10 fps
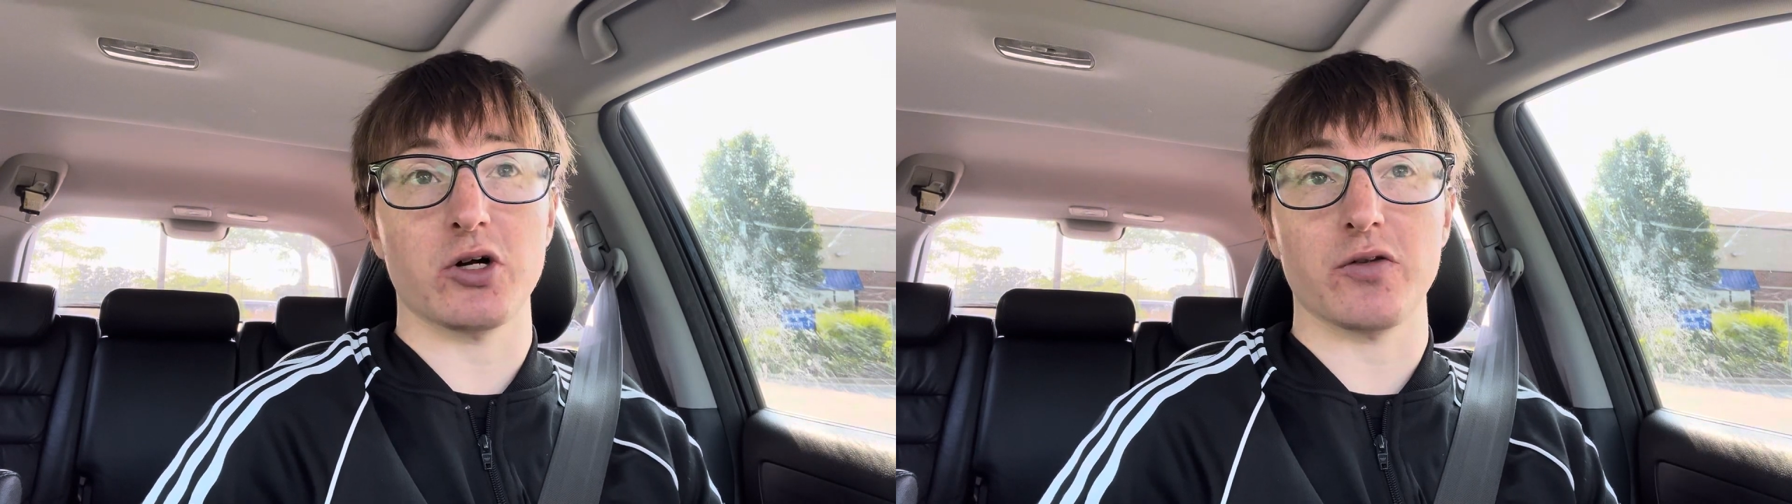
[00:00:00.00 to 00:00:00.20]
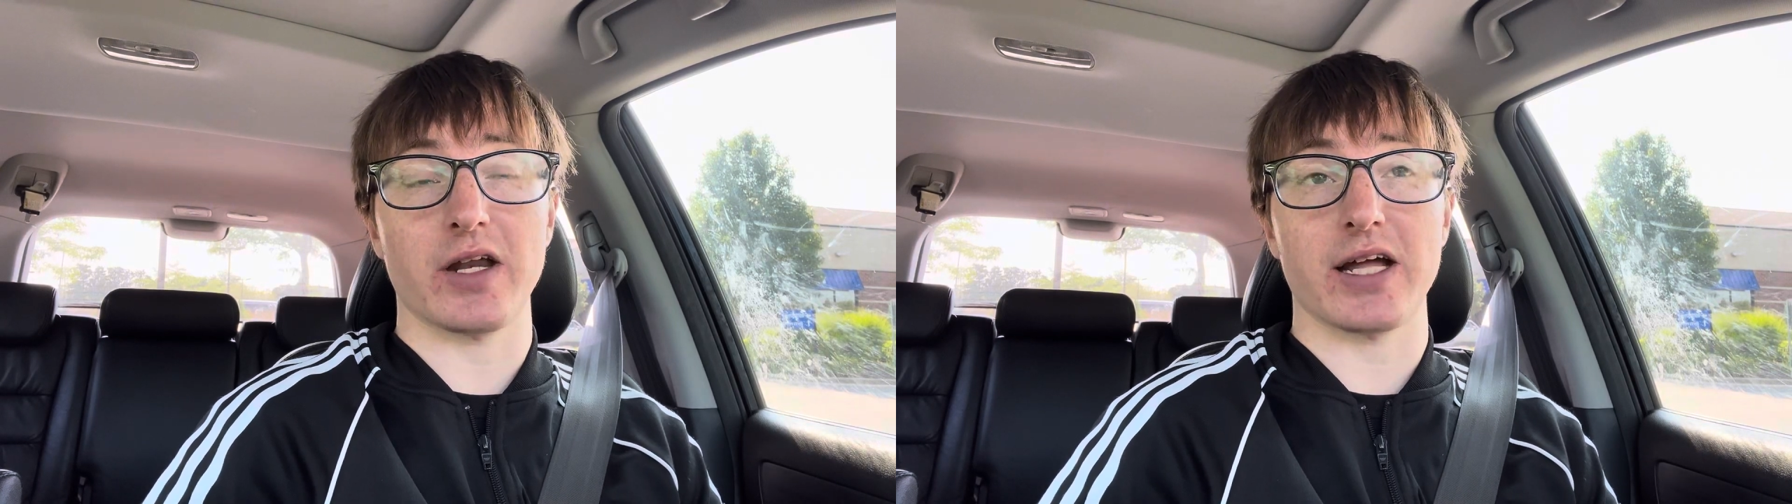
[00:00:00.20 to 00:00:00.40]

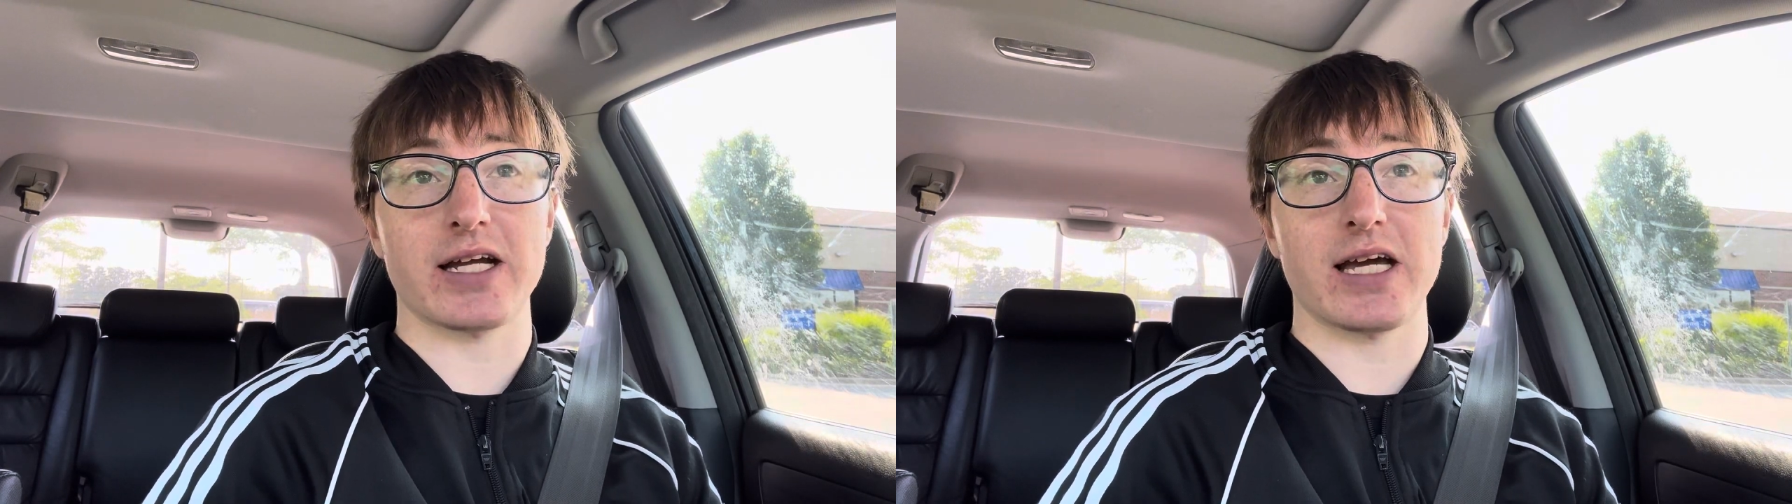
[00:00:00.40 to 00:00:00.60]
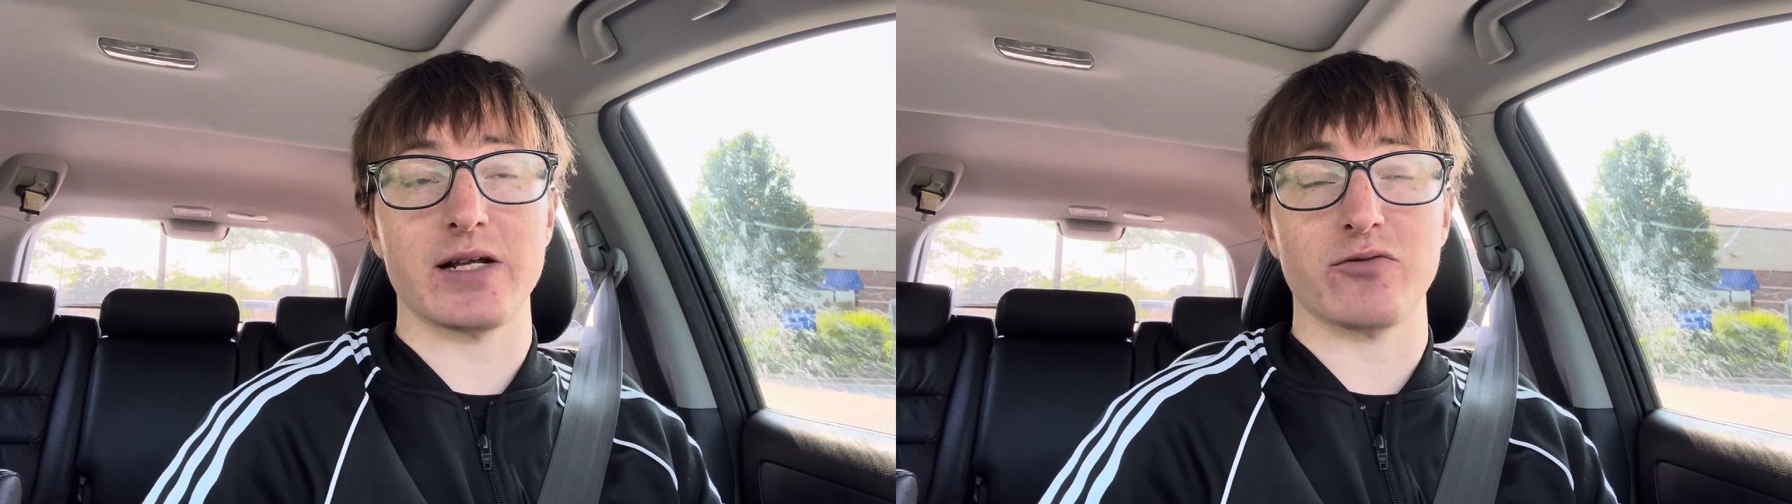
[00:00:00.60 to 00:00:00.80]
ago that I
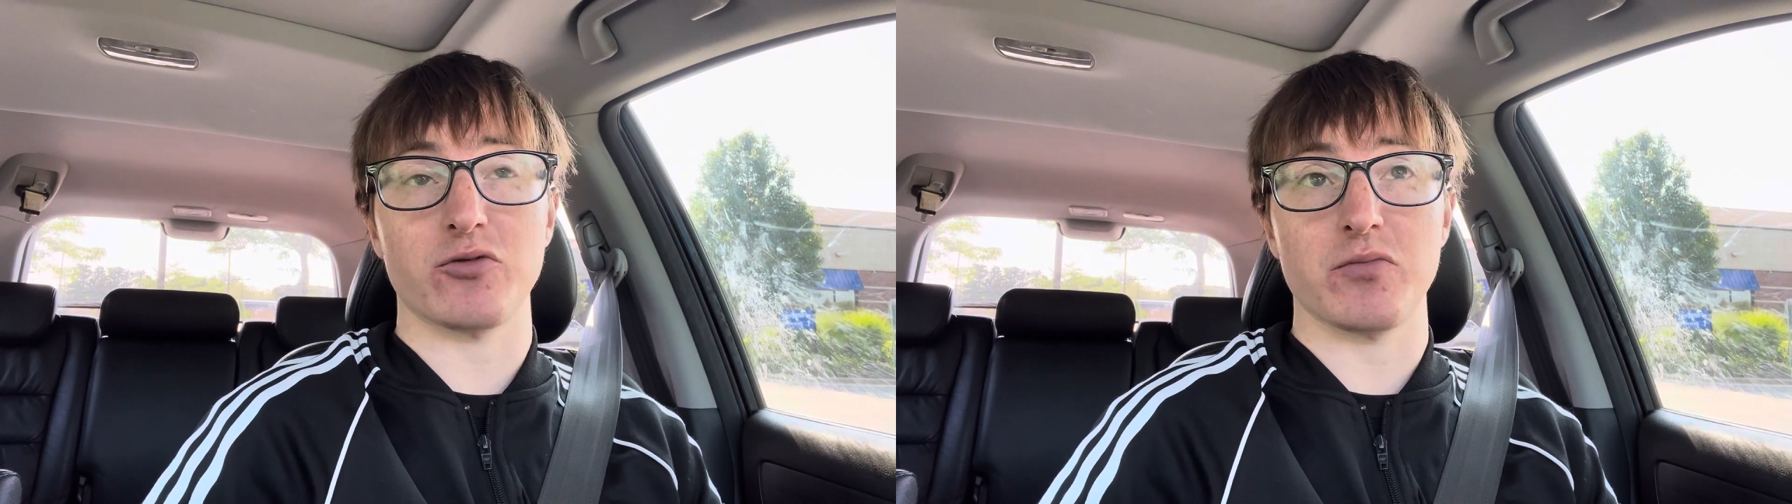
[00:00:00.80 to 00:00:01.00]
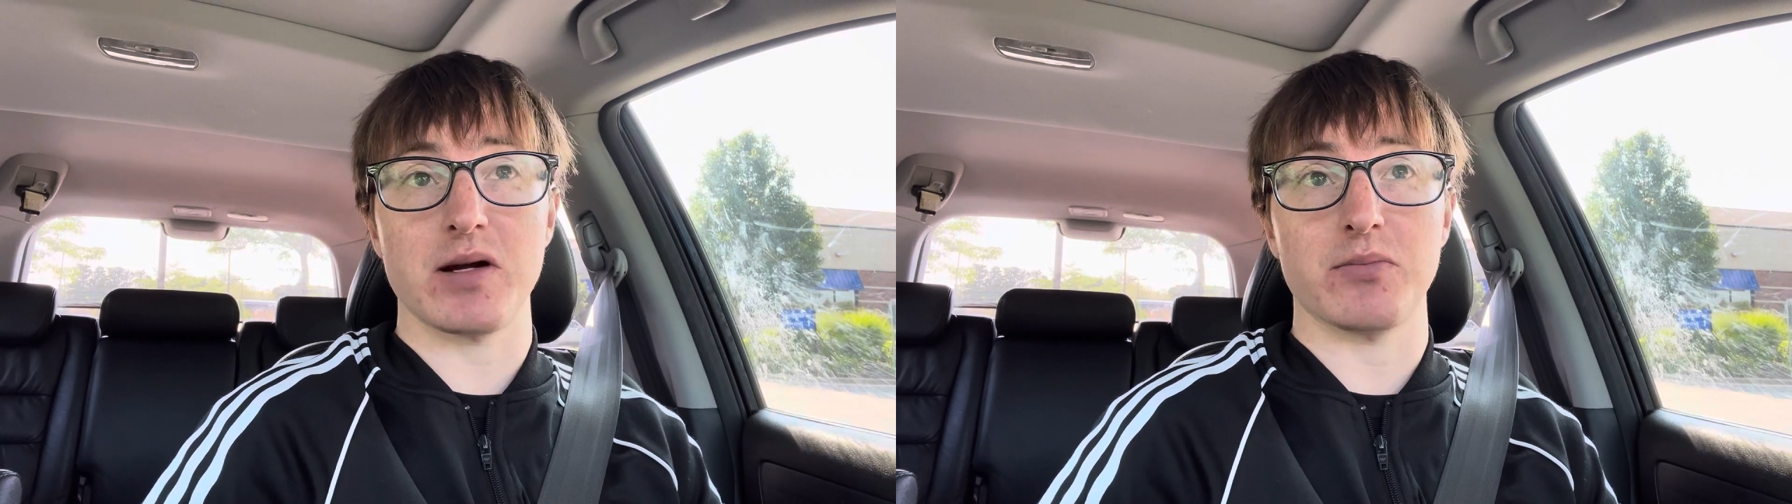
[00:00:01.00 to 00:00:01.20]
can't even
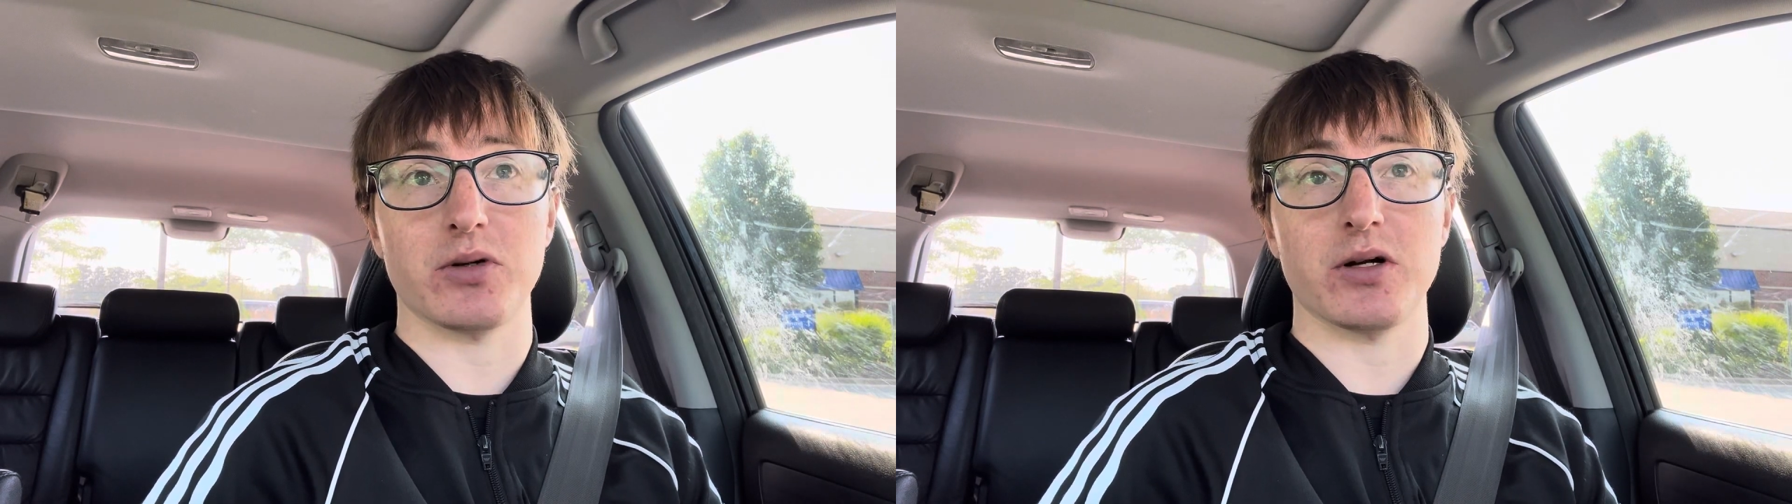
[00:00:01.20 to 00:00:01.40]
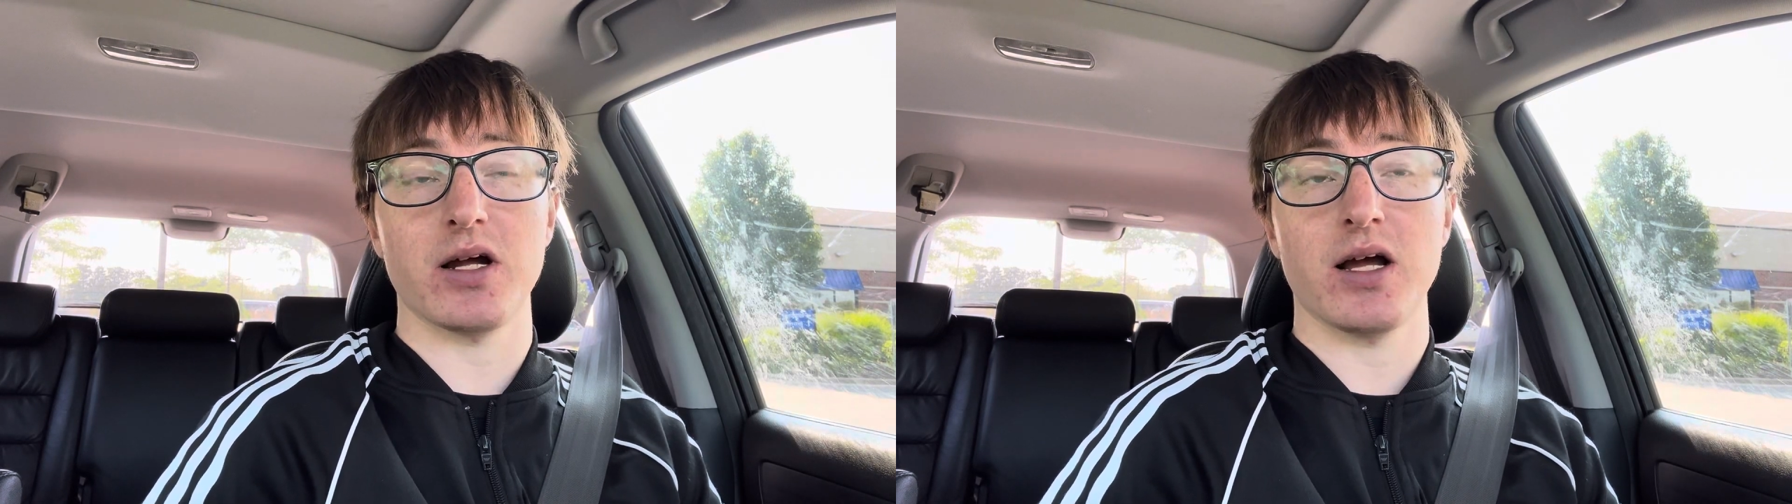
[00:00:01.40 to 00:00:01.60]
remember.